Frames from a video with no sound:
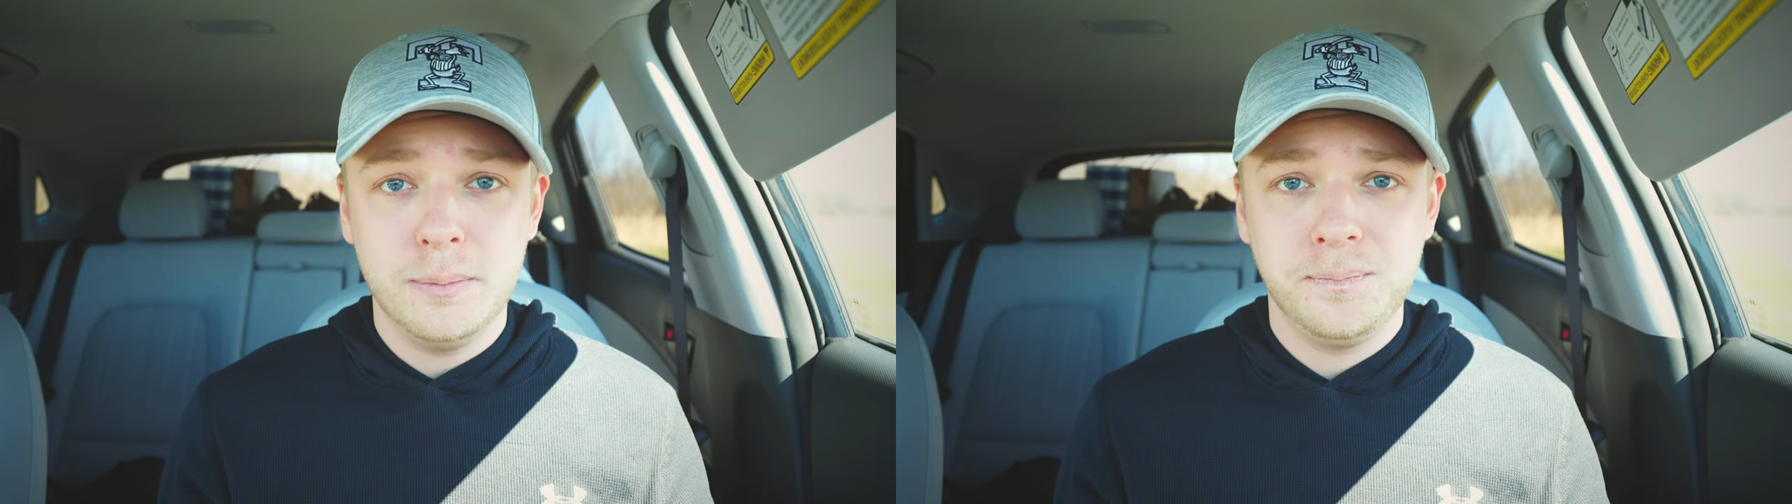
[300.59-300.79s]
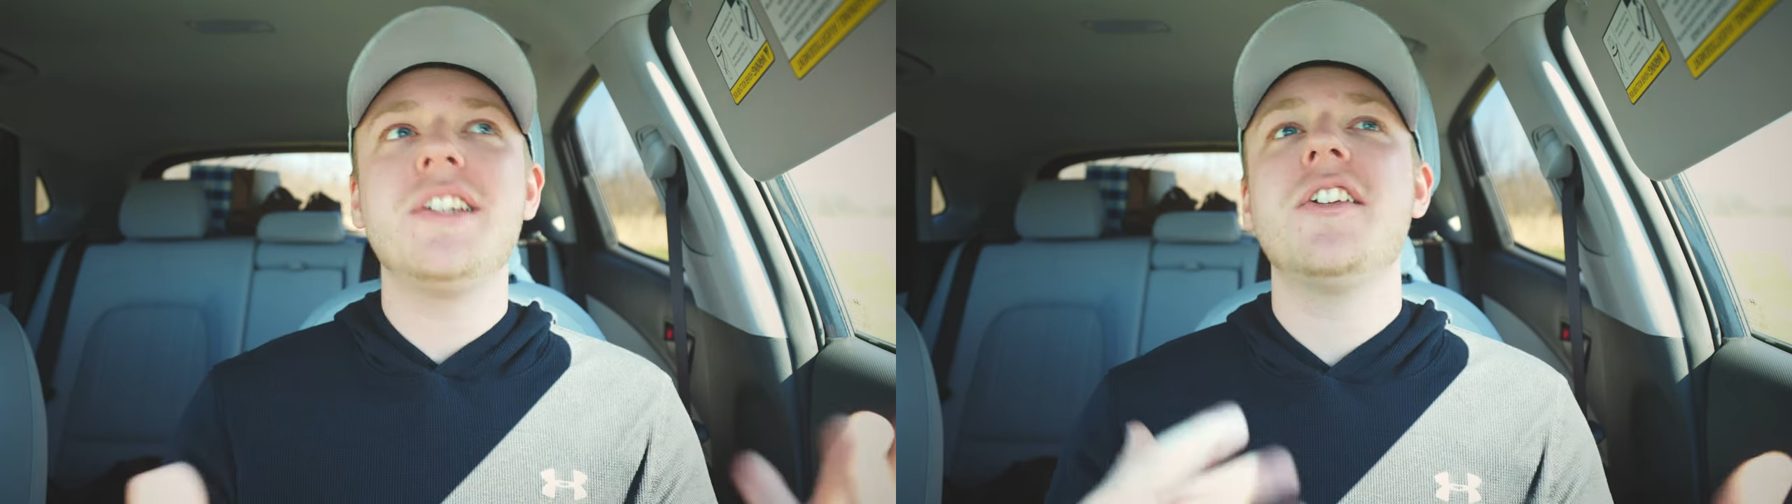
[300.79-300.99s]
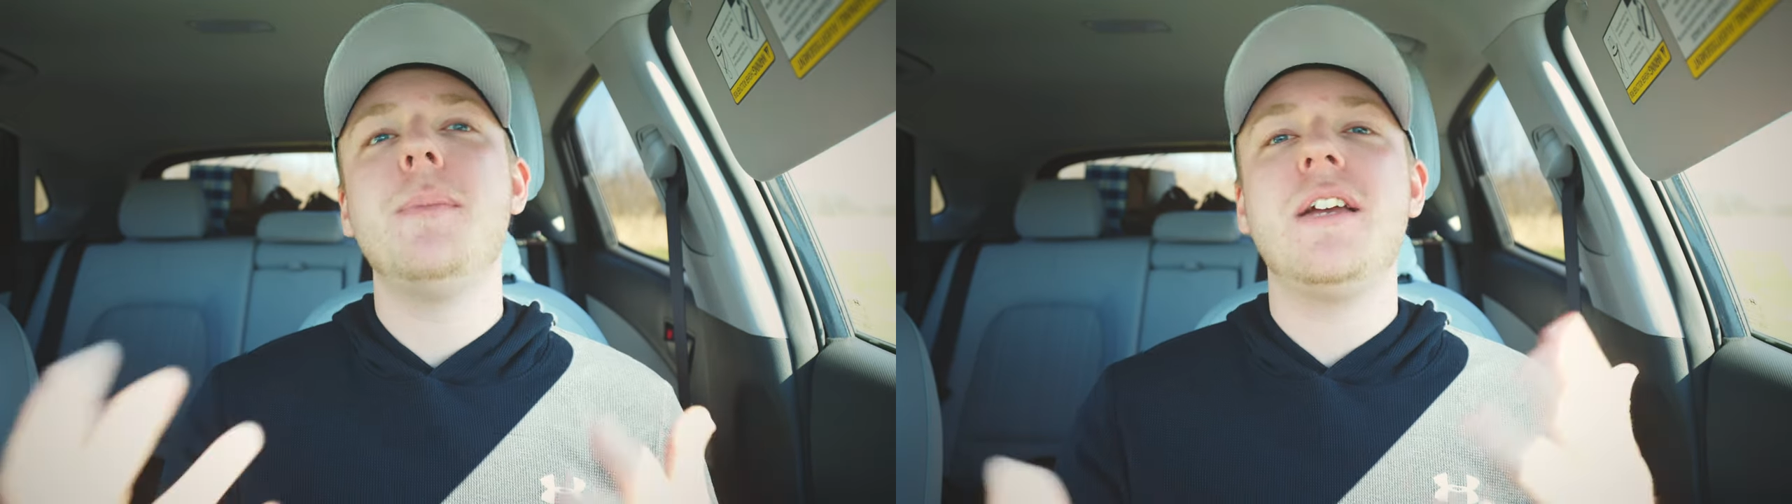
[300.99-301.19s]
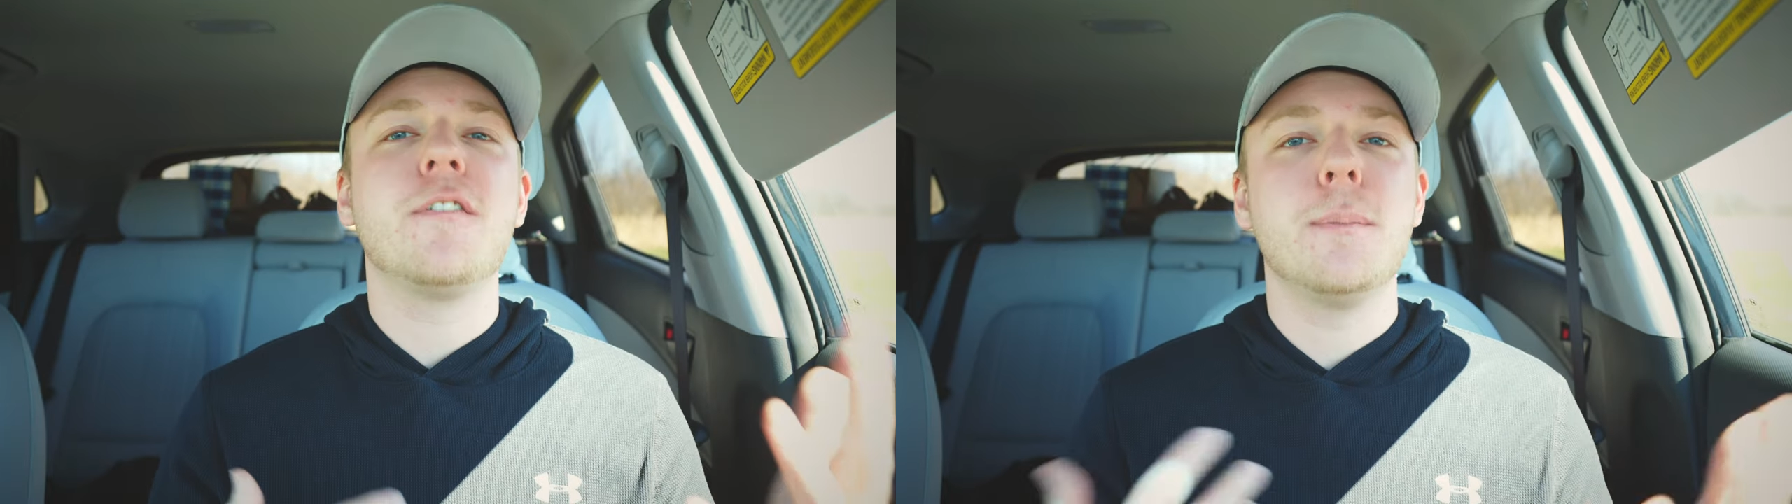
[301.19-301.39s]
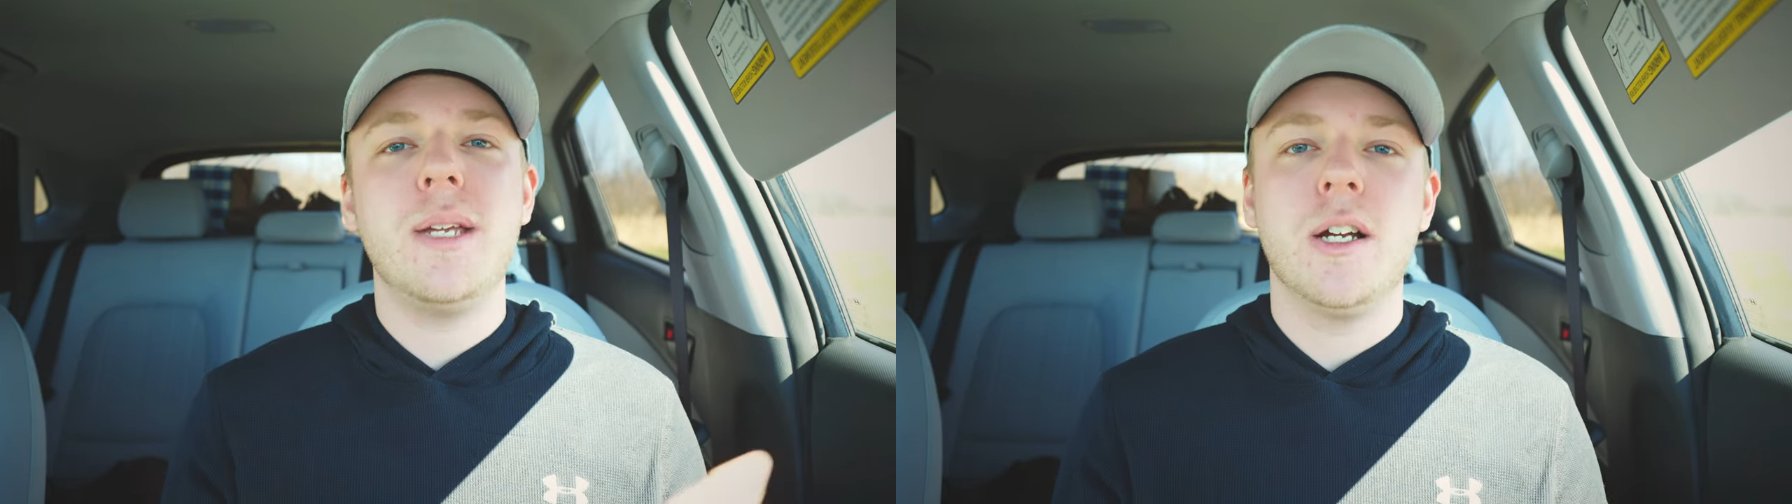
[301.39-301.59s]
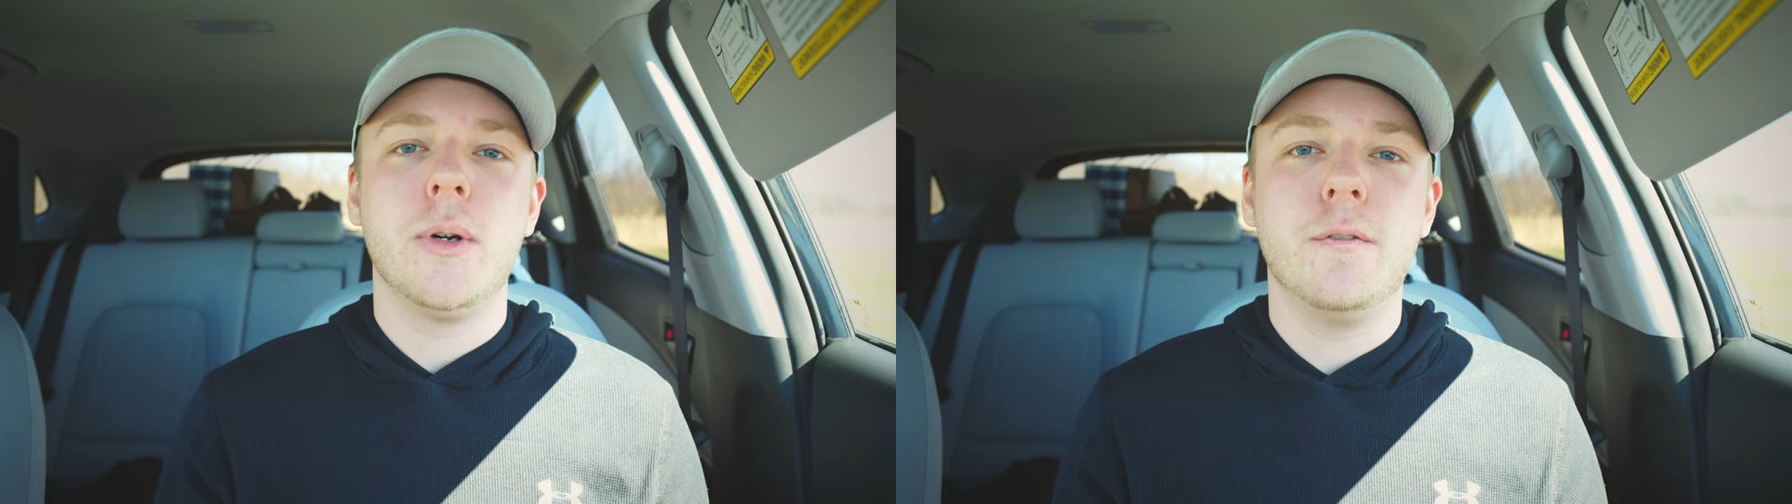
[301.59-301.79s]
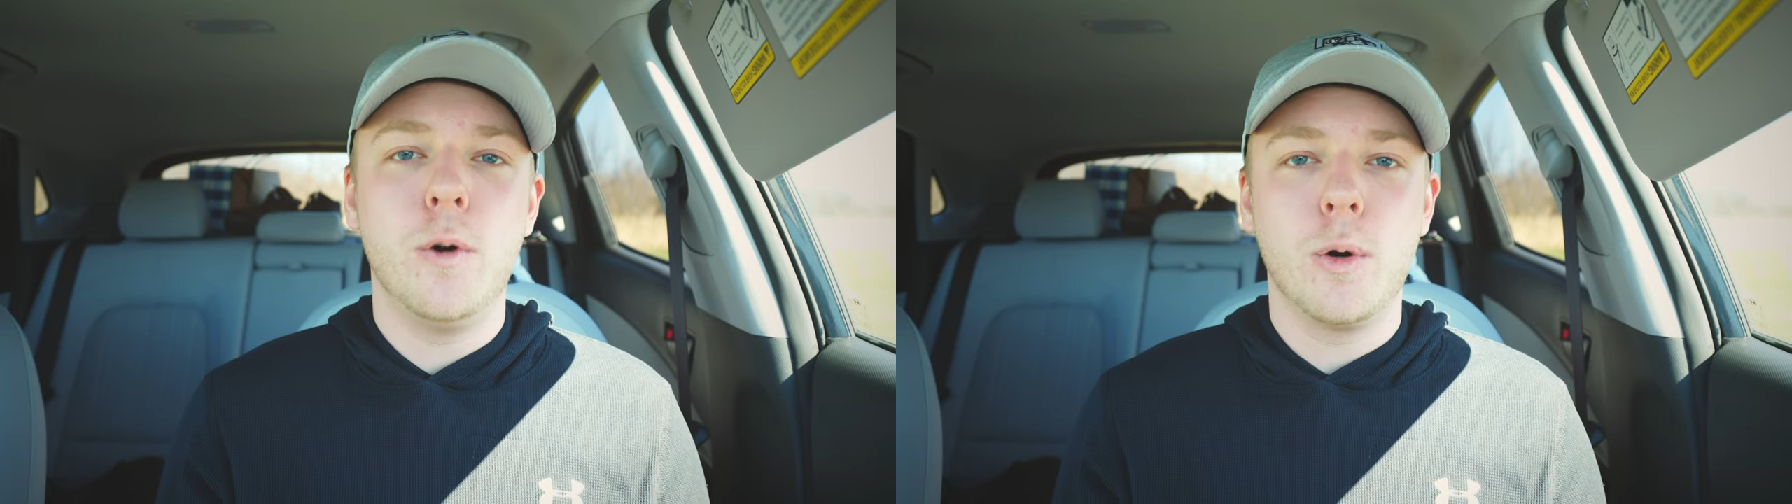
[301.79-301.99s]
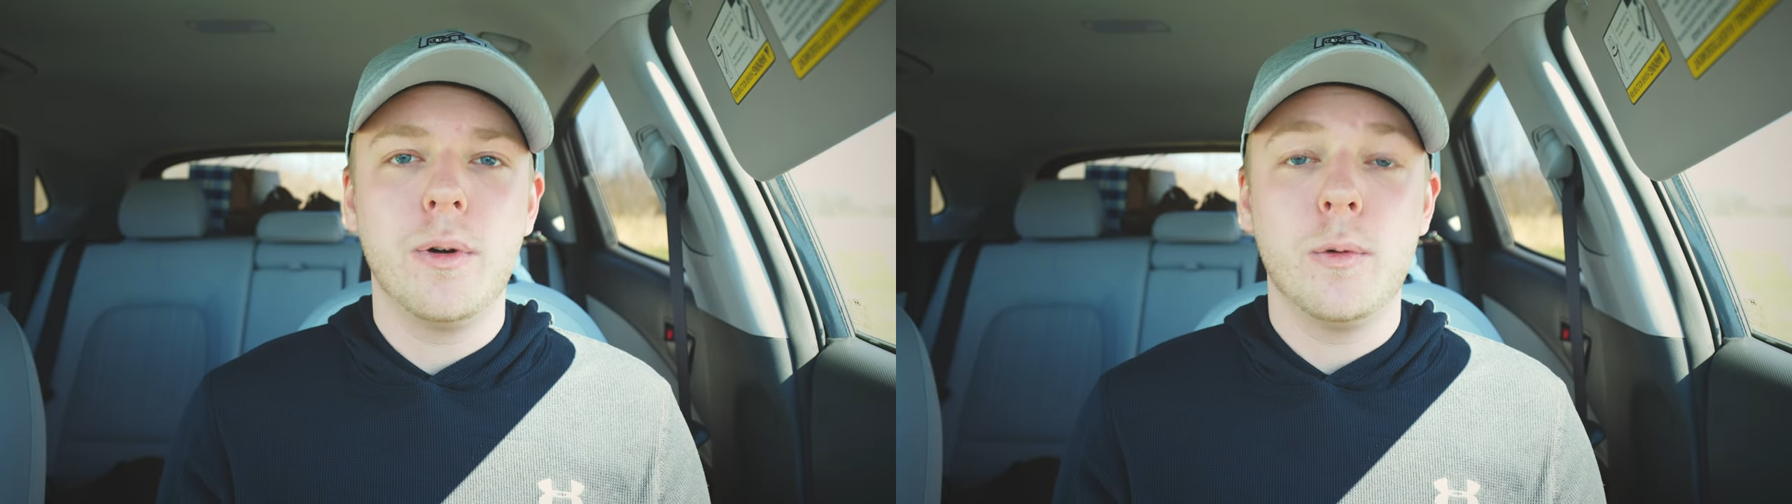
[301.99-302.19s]
So what does this mean for me going
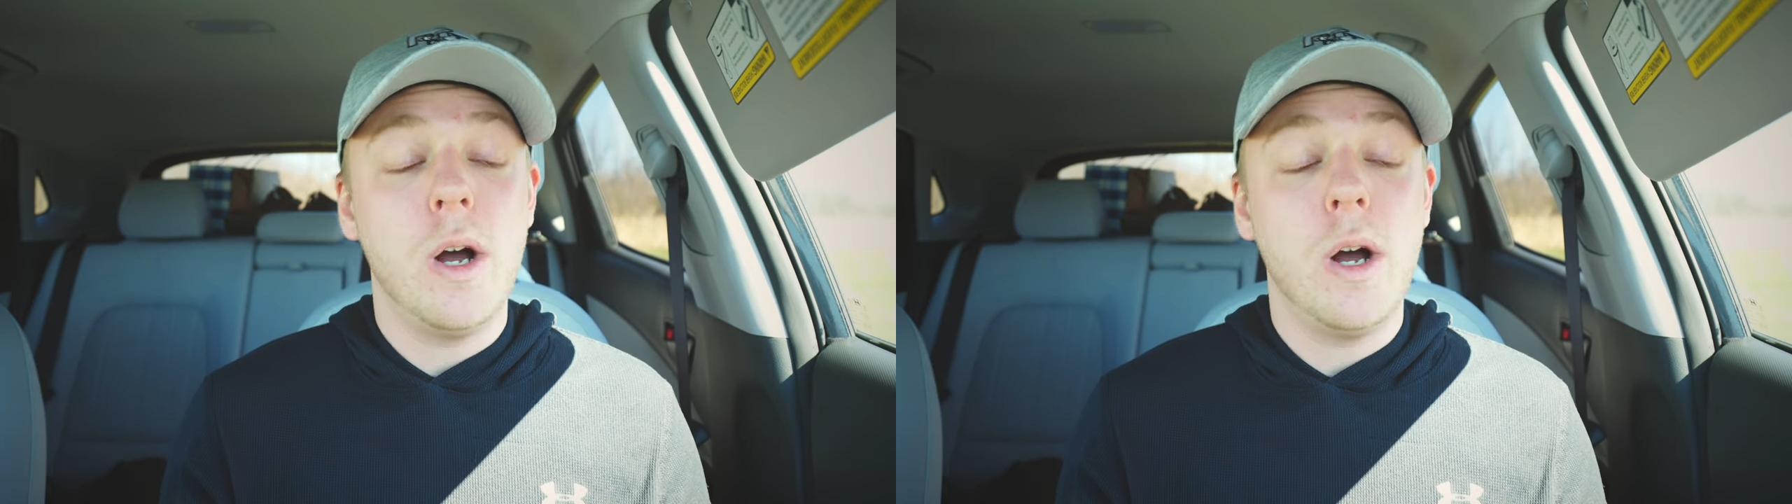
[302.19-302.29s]
forward?